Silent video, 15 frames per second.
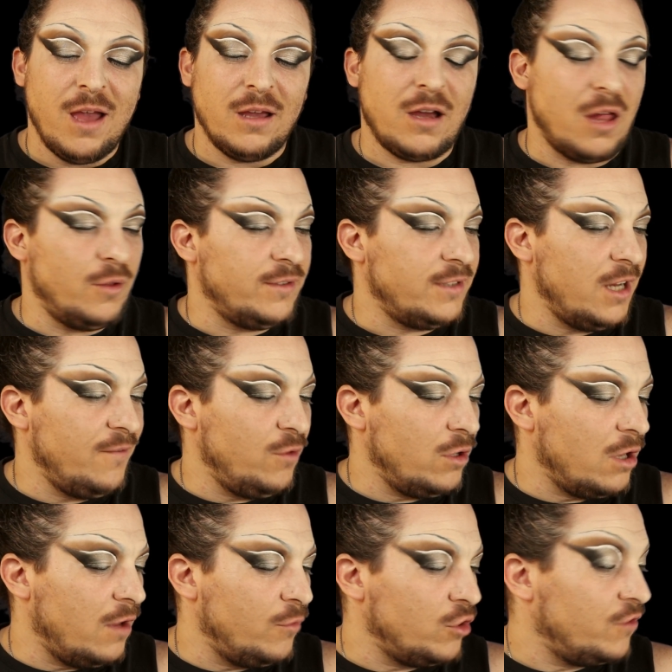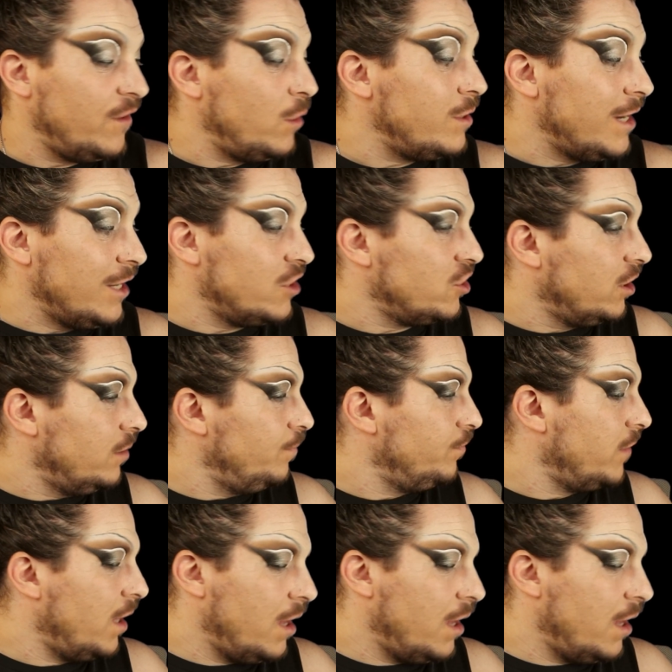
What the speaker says: Color Stay Full Coverage Foundation.